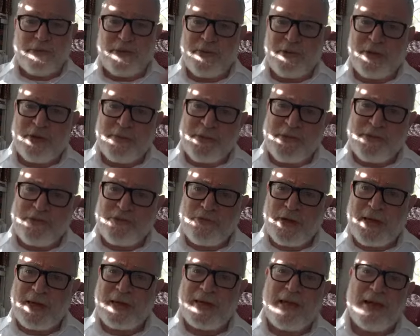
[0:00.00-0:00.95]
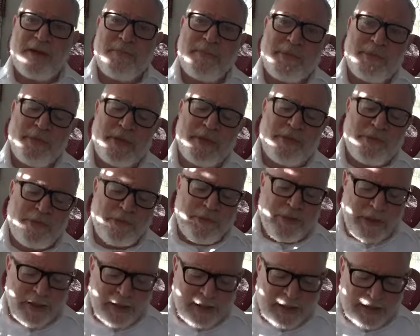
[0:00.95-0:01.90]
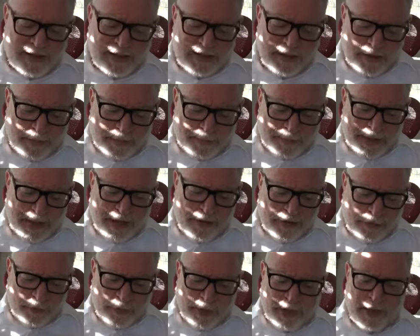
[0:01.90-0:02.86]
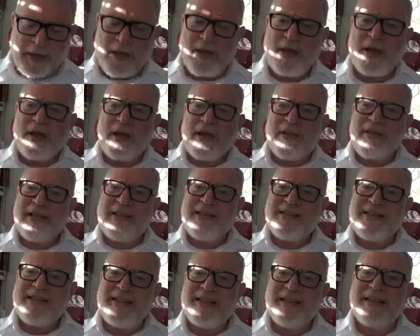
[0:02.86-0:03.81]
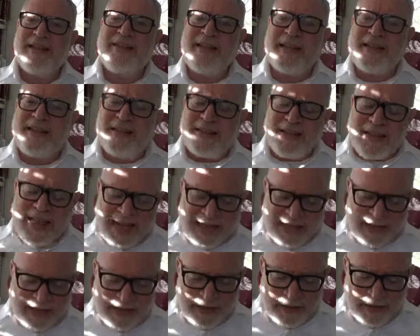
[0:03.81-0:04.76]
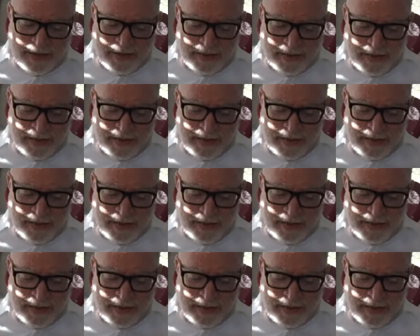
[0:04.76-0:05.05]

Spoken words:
and they're going to be straightened out, and people are going to see a clear pathway that they're lacking.